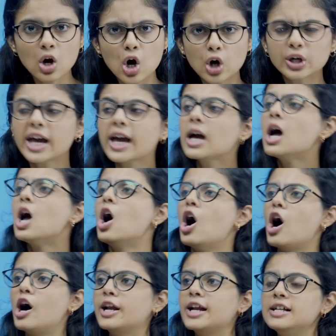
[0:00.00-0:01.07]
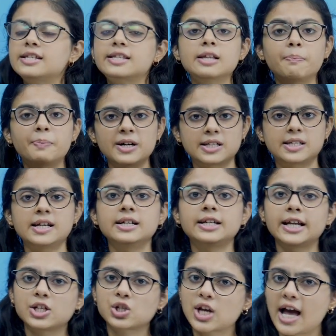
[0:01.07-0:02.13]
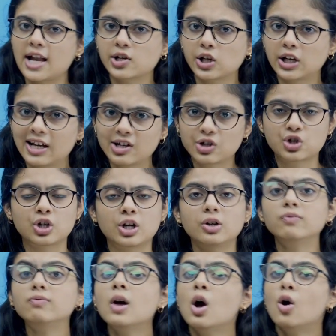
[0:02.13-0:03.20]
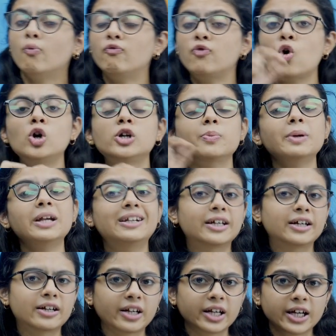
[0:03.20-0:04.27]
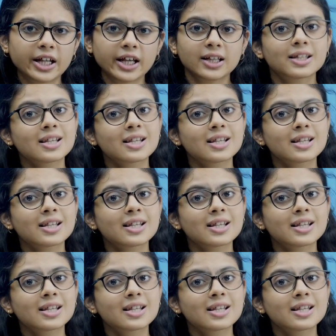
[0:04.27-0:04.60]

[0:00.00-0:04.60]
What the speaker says: Okay? Or else the percentage calculation, voltmeter reading.